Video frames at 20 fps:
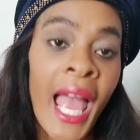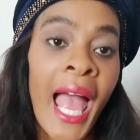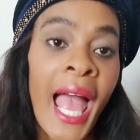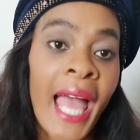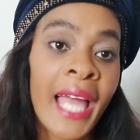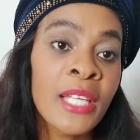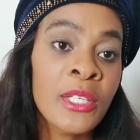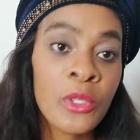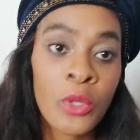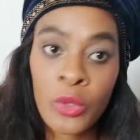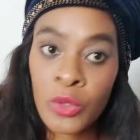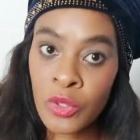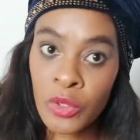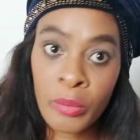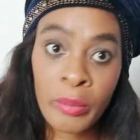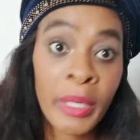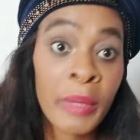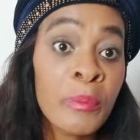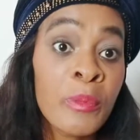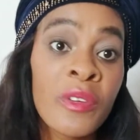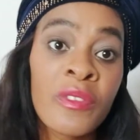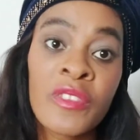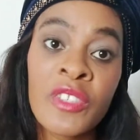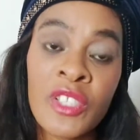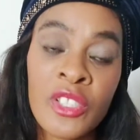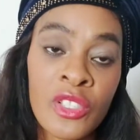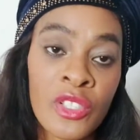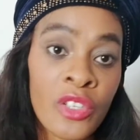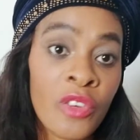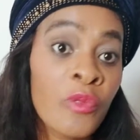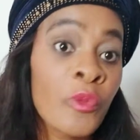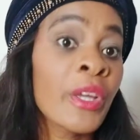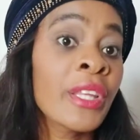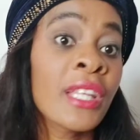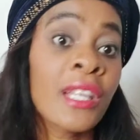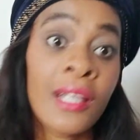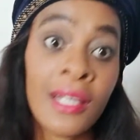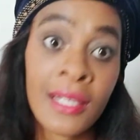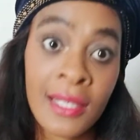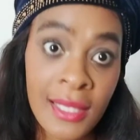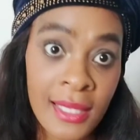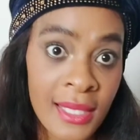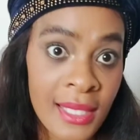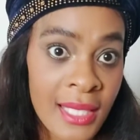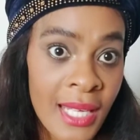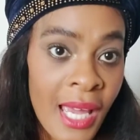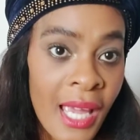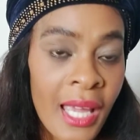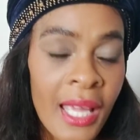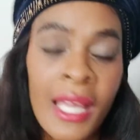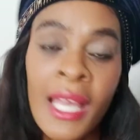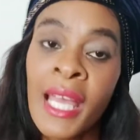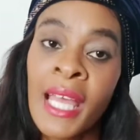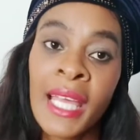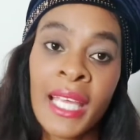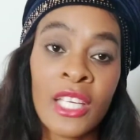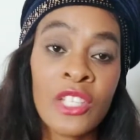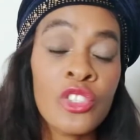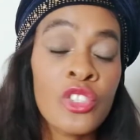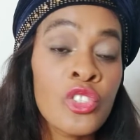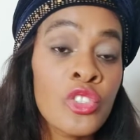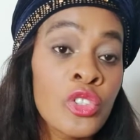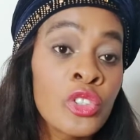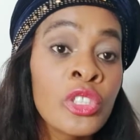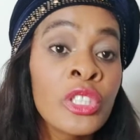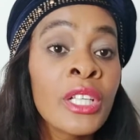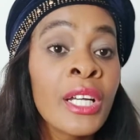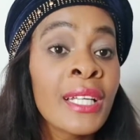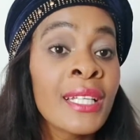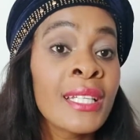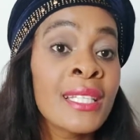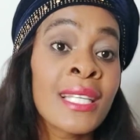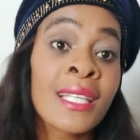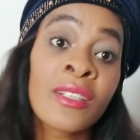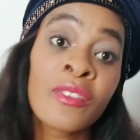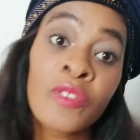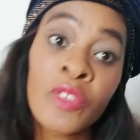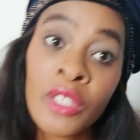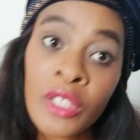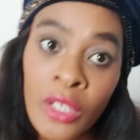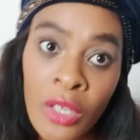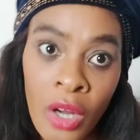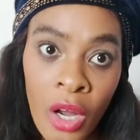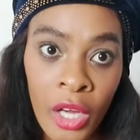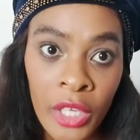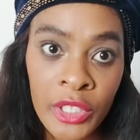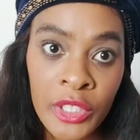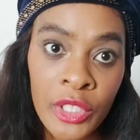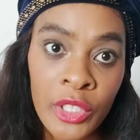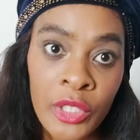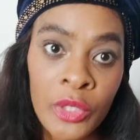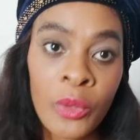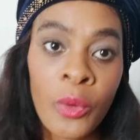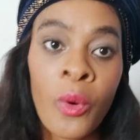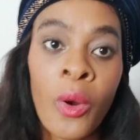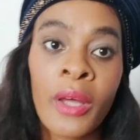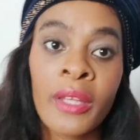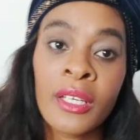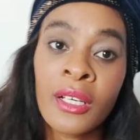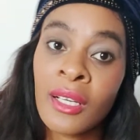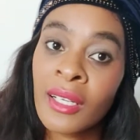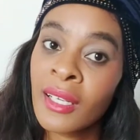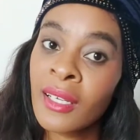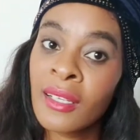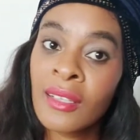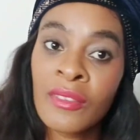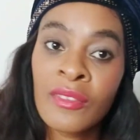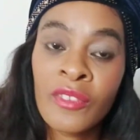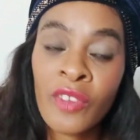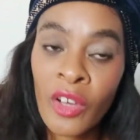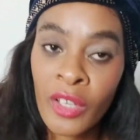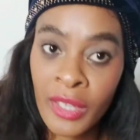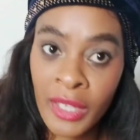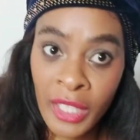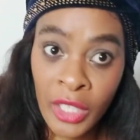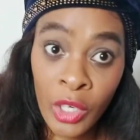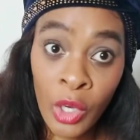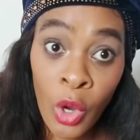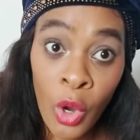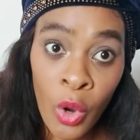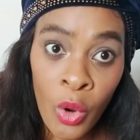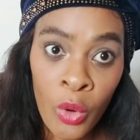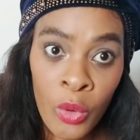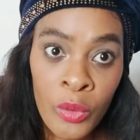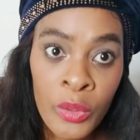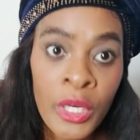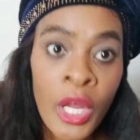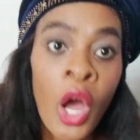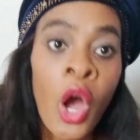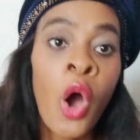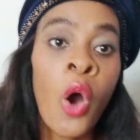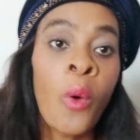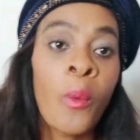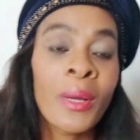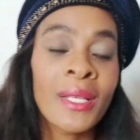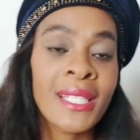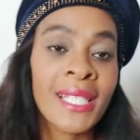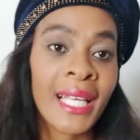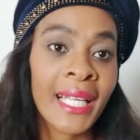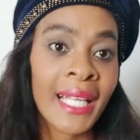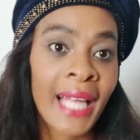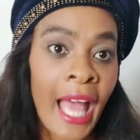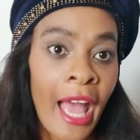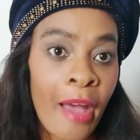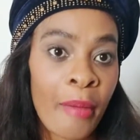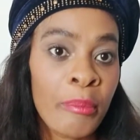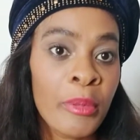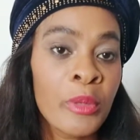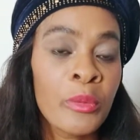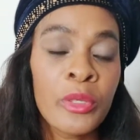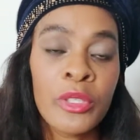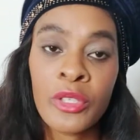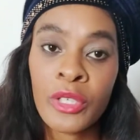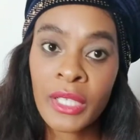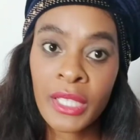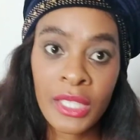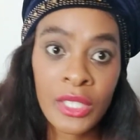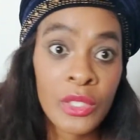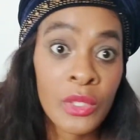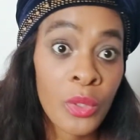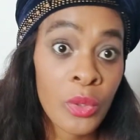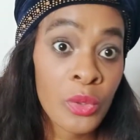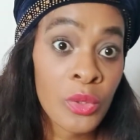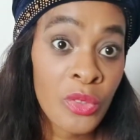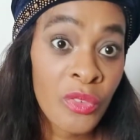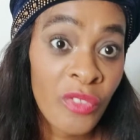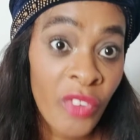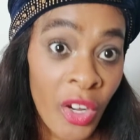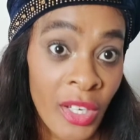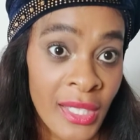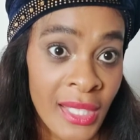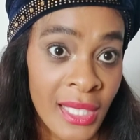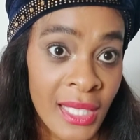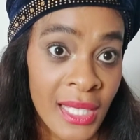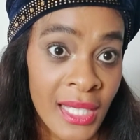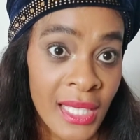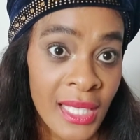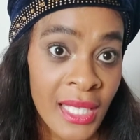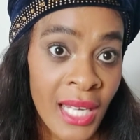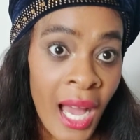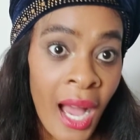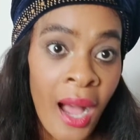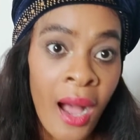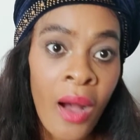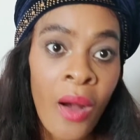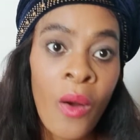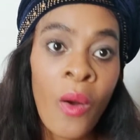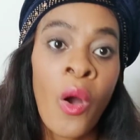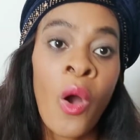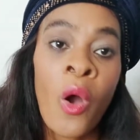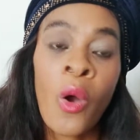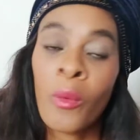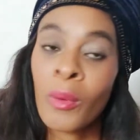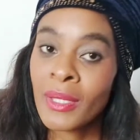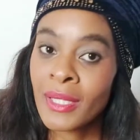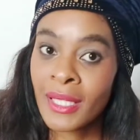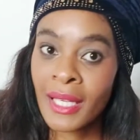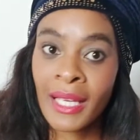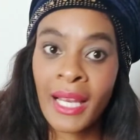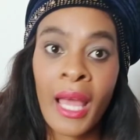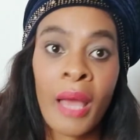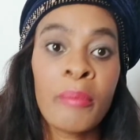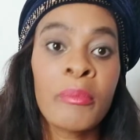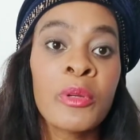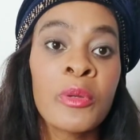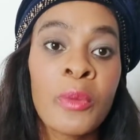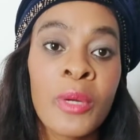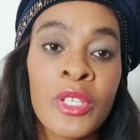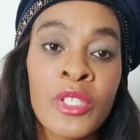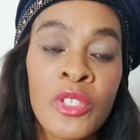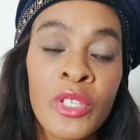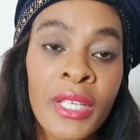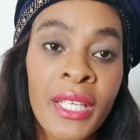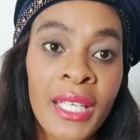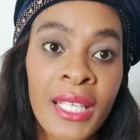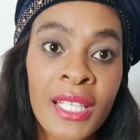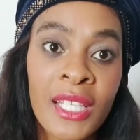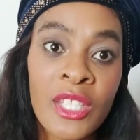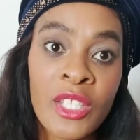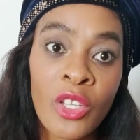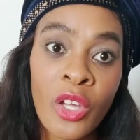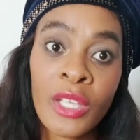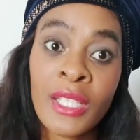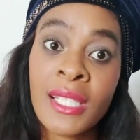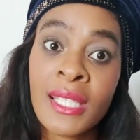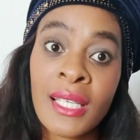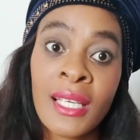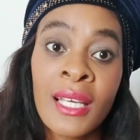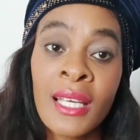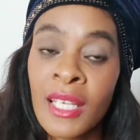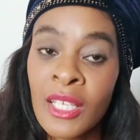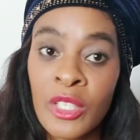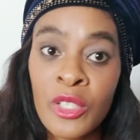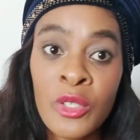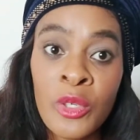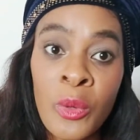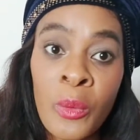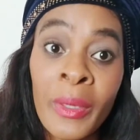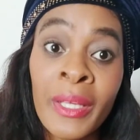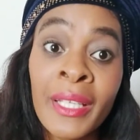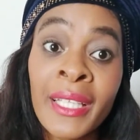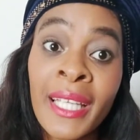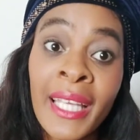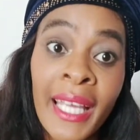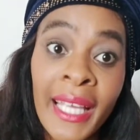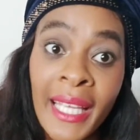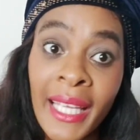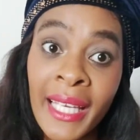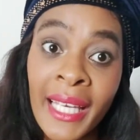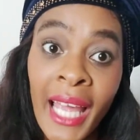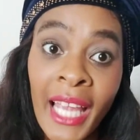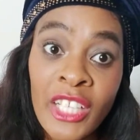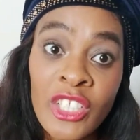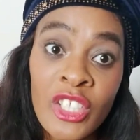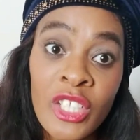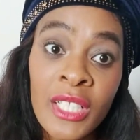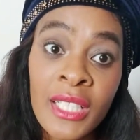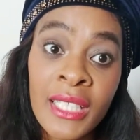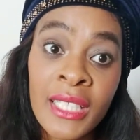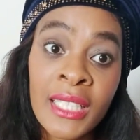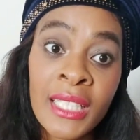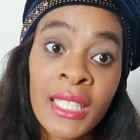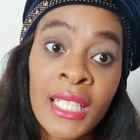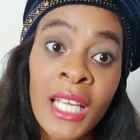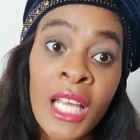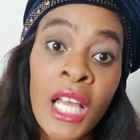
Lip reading: and also make provisions of where they're going to stay. Is your children going to live with the guardian, or are they going to live on their own? What's going to happen when your kids go to varsity now? What's going to happen once your kids start, you know, when they can actually